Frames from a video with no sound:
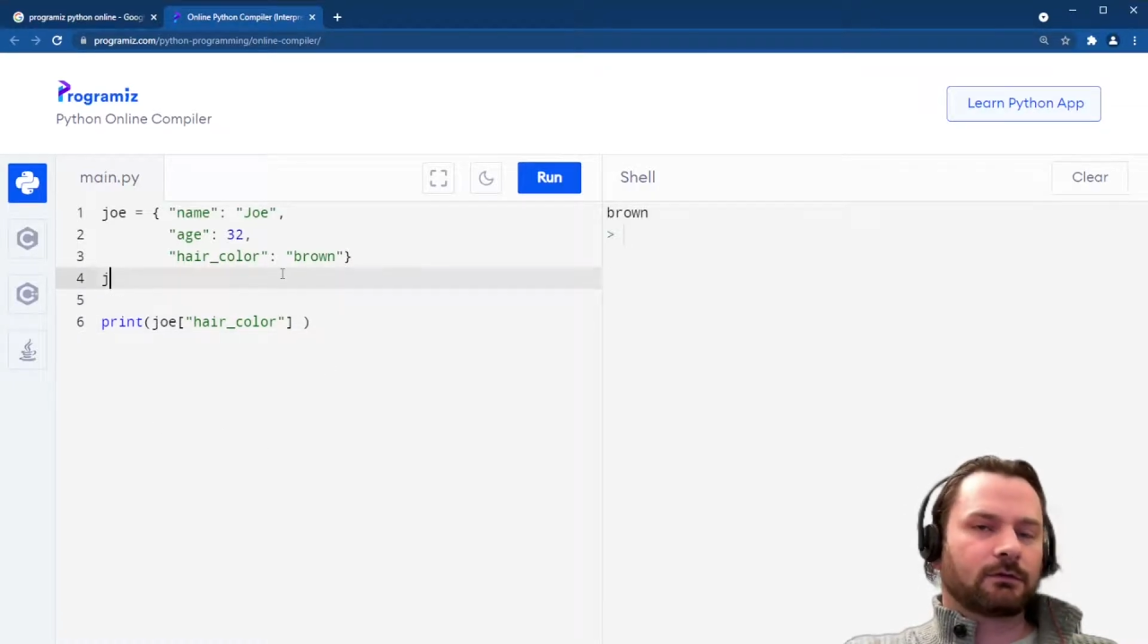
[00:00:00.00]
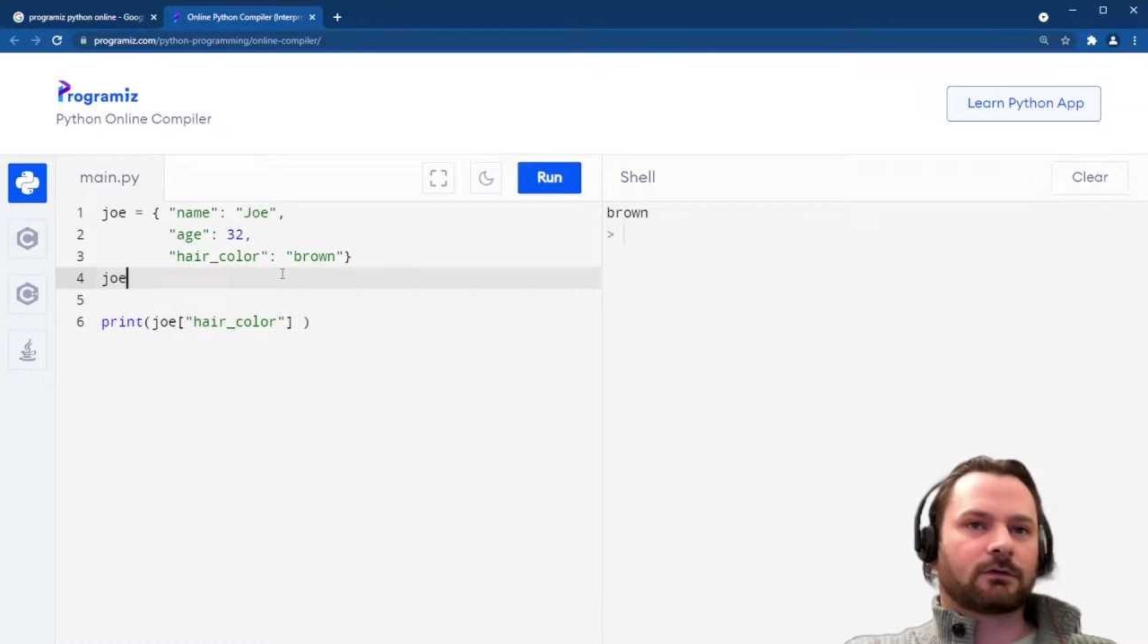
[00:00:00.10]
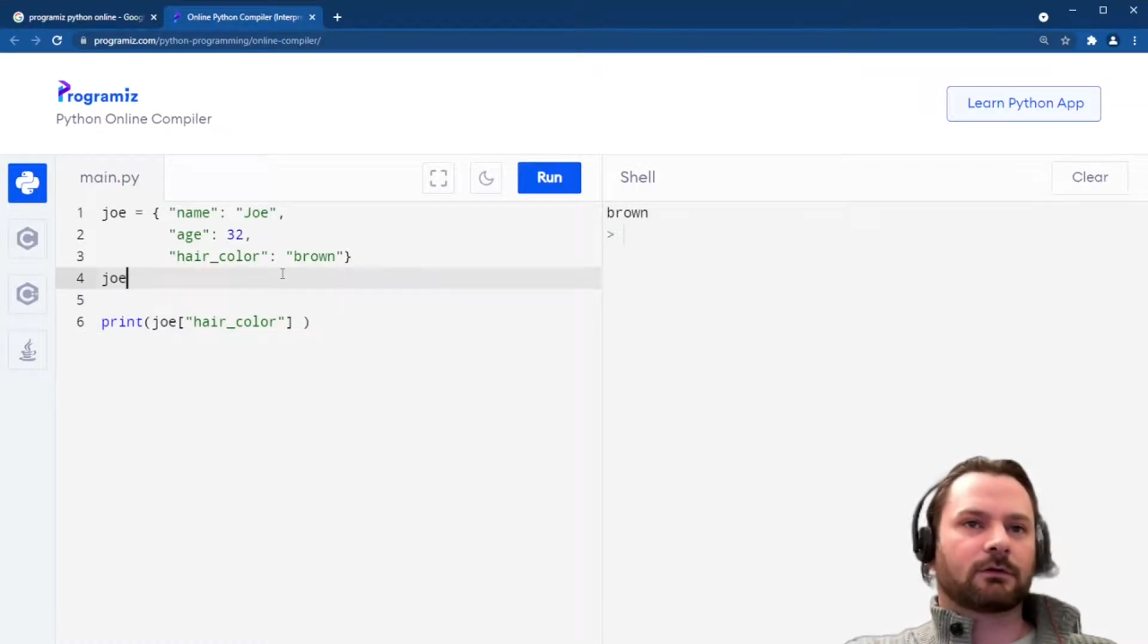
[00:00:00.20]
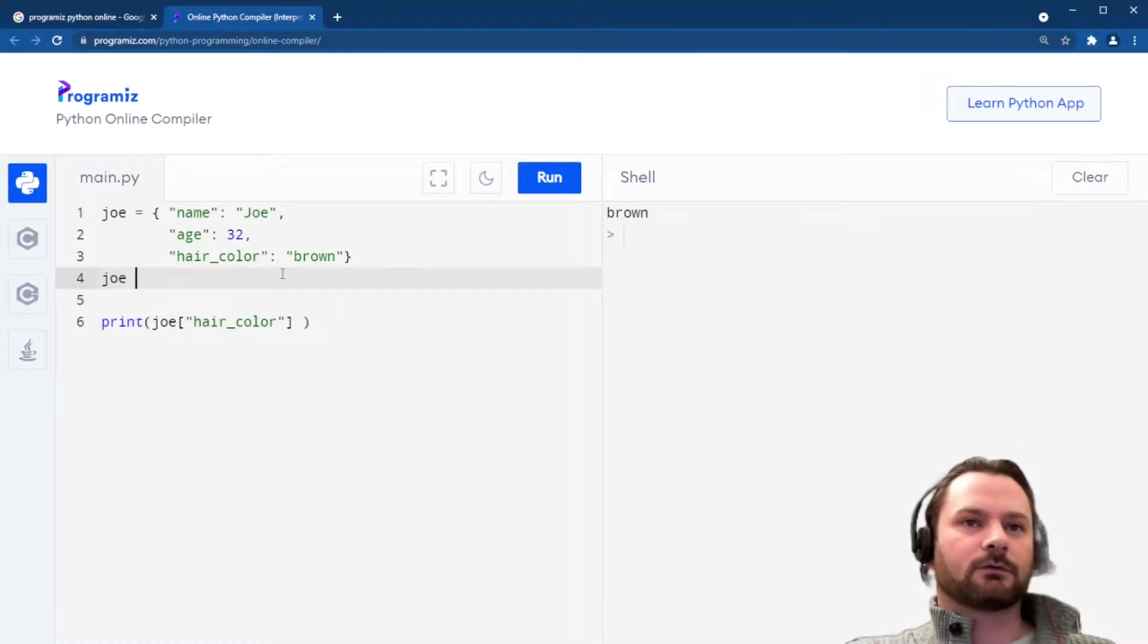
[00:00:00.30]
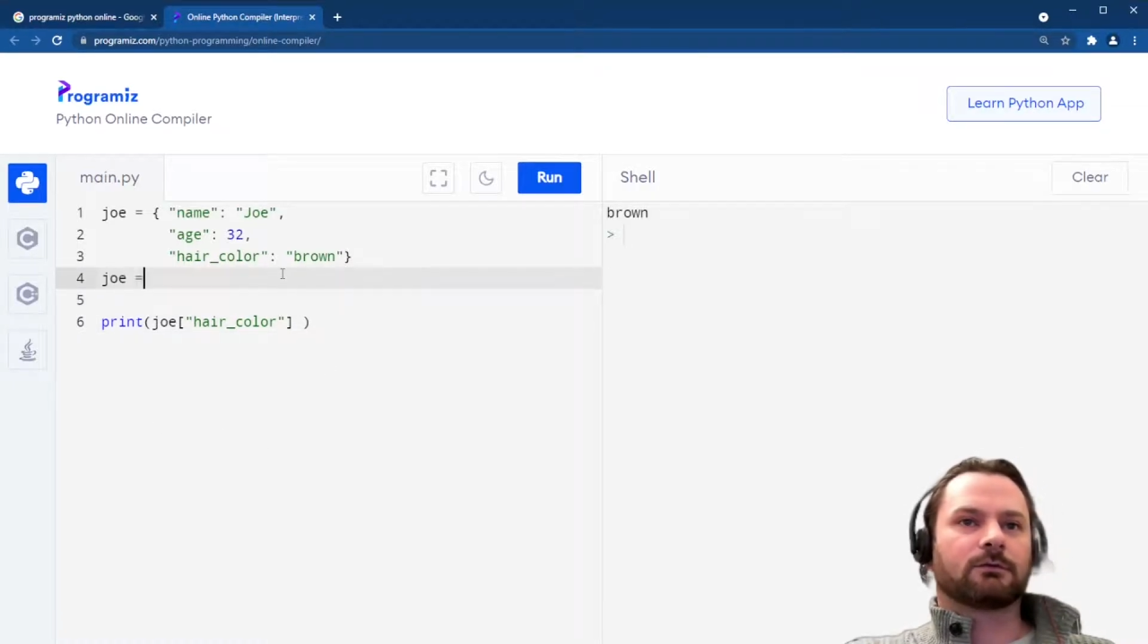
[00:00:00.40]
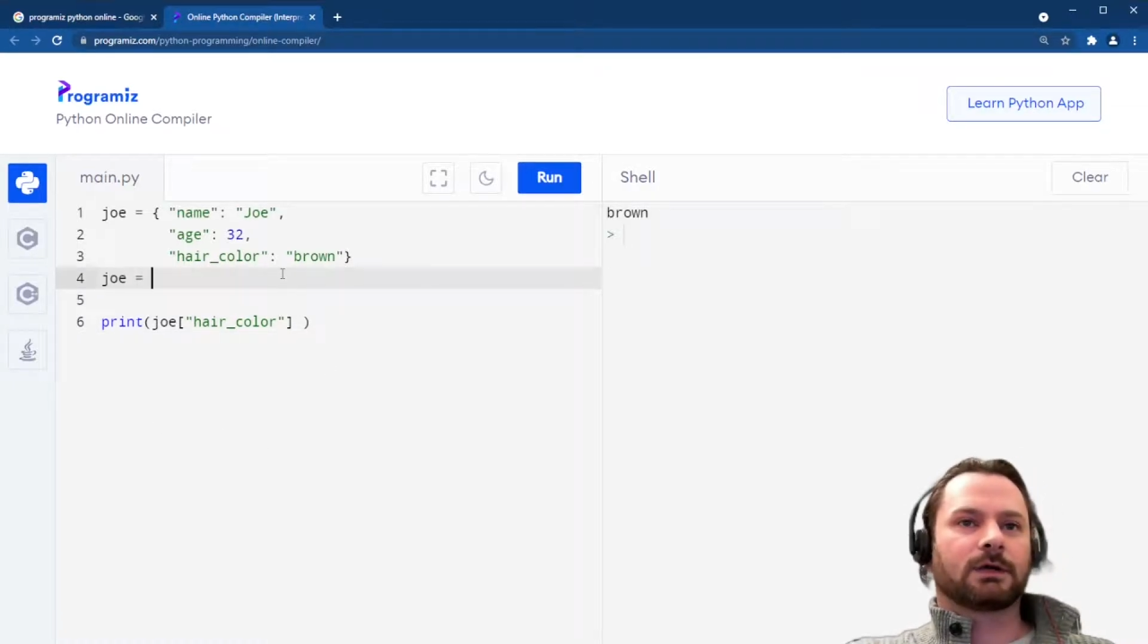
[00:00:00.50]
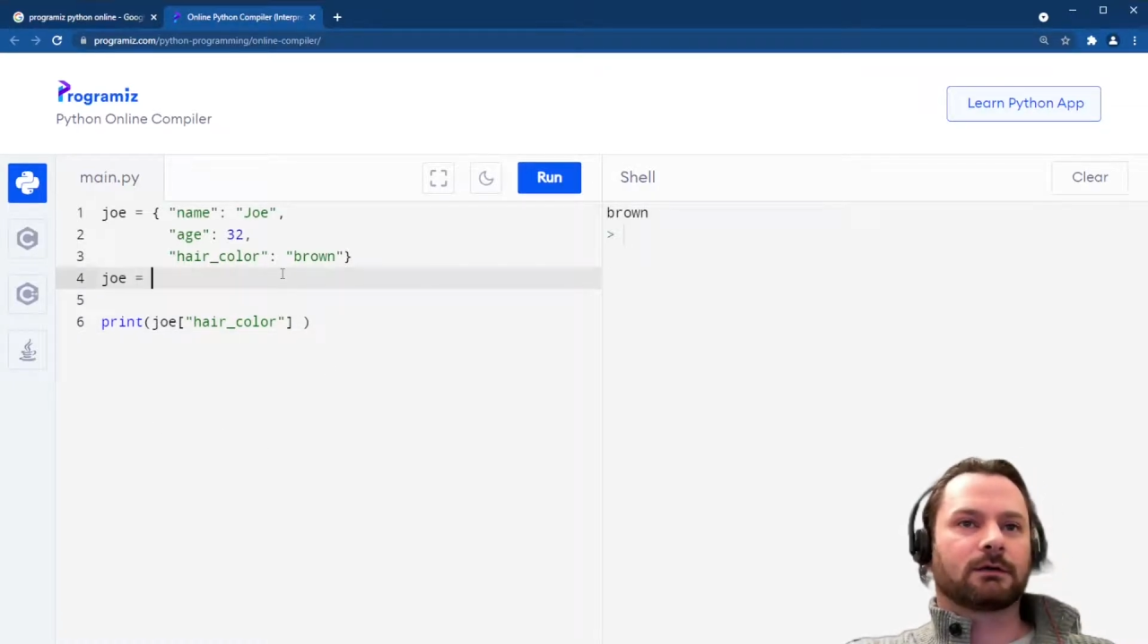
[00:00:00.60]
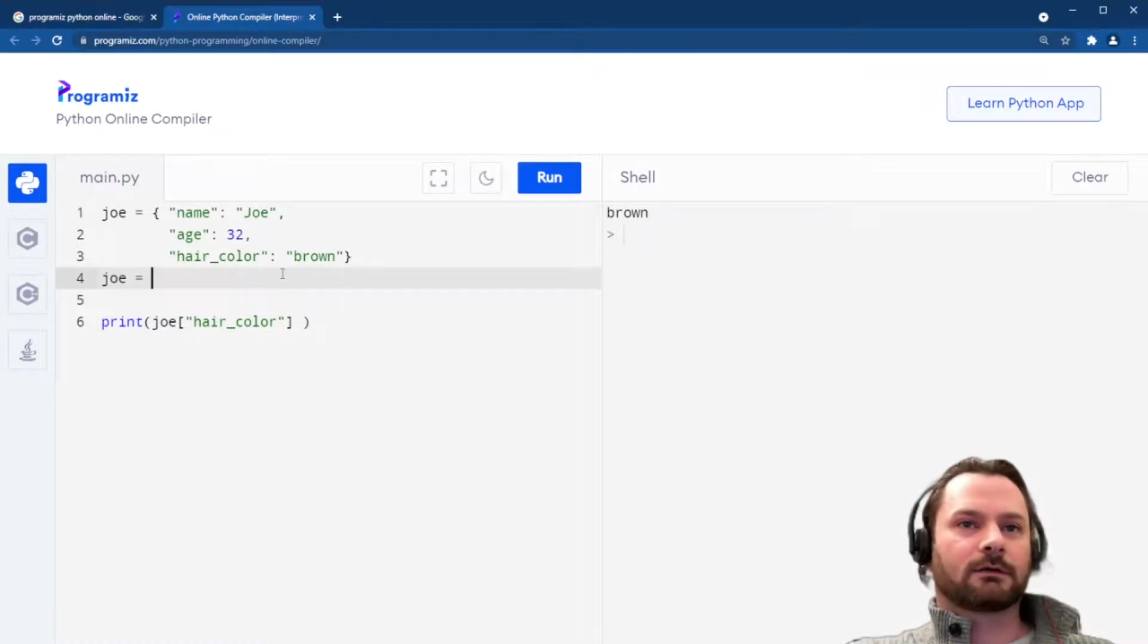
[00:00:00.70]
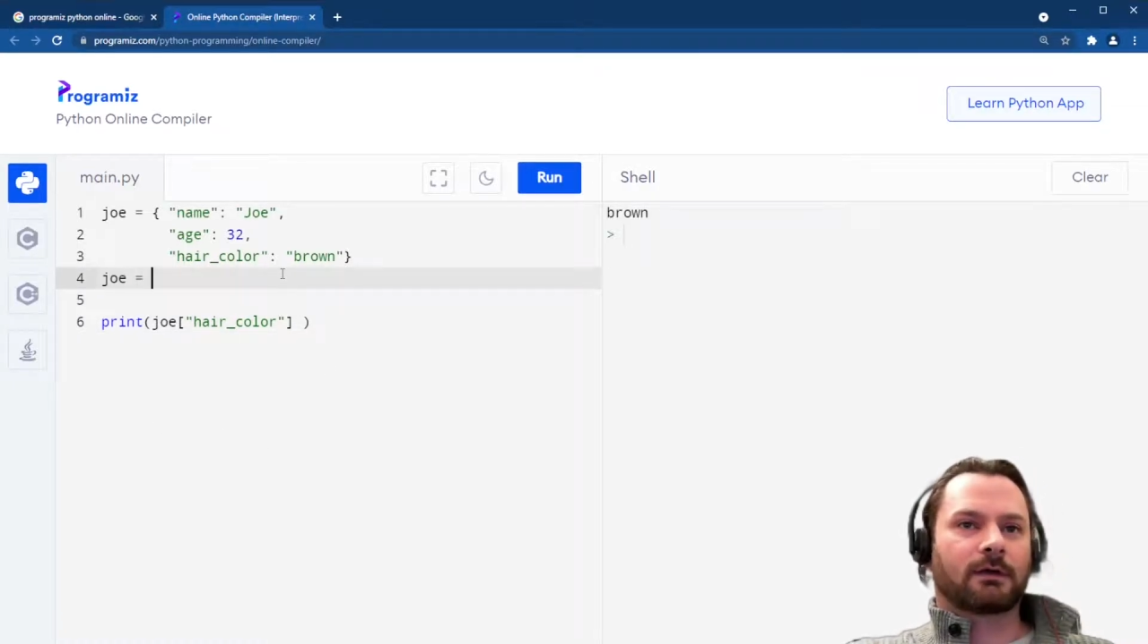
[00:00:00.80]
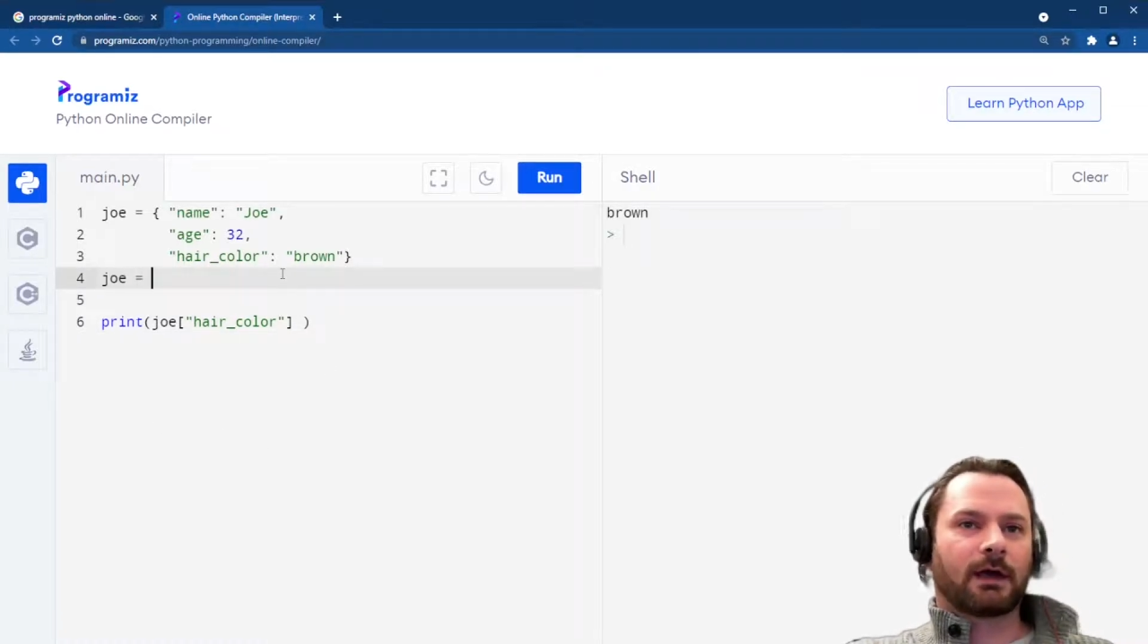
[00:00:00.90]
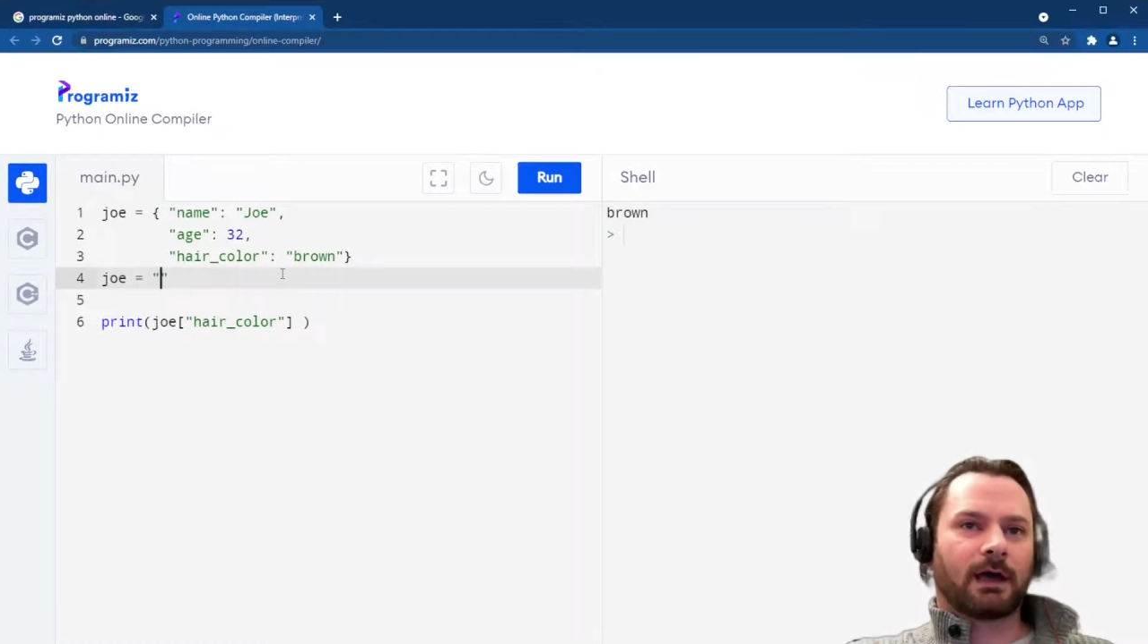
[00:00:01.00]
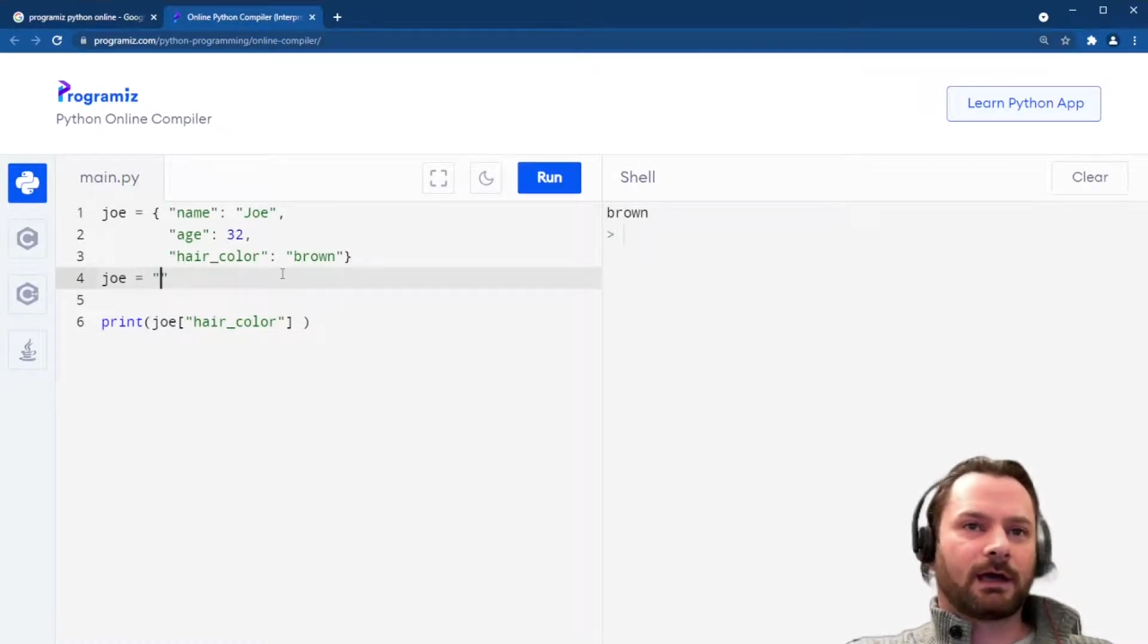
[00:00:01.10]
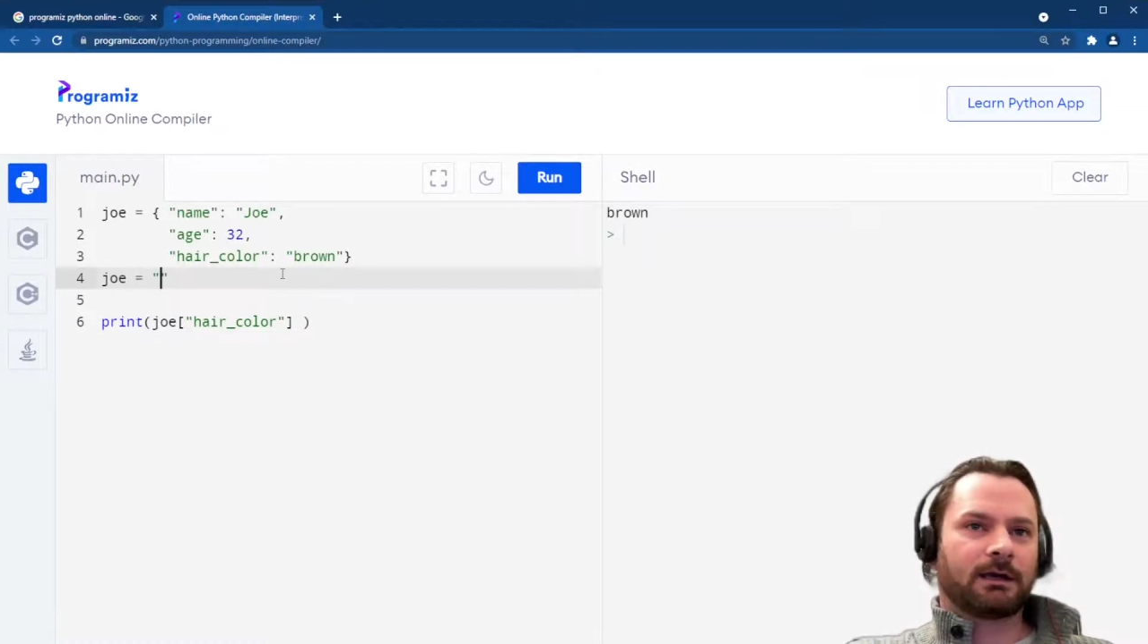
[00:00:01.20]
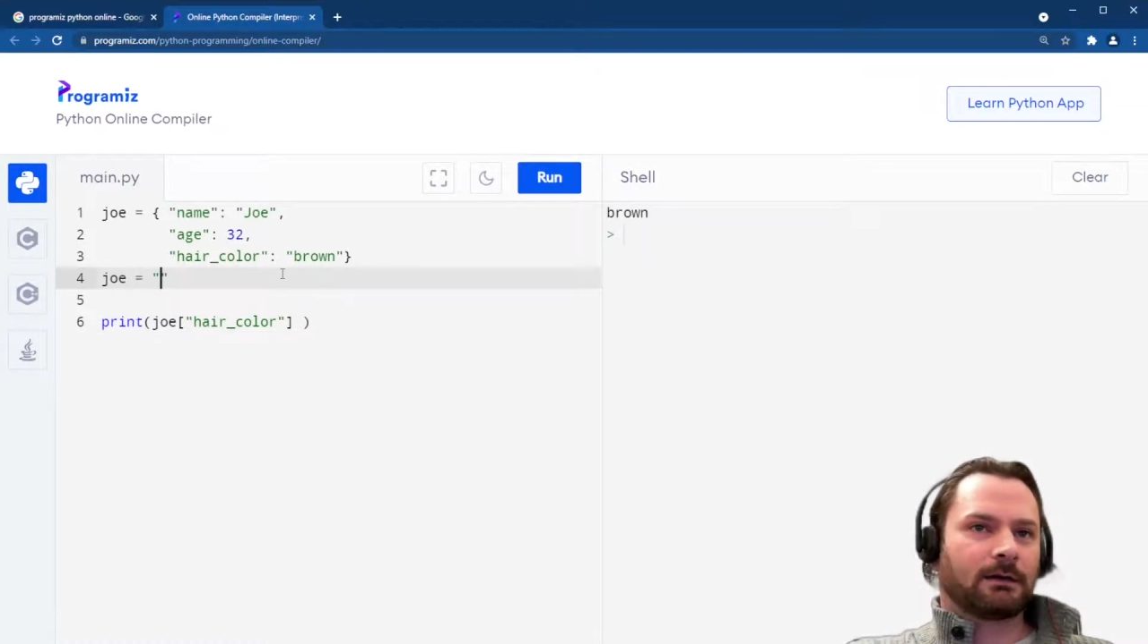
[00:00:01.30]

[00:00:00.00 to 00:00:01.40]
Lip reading: so we can say, hey,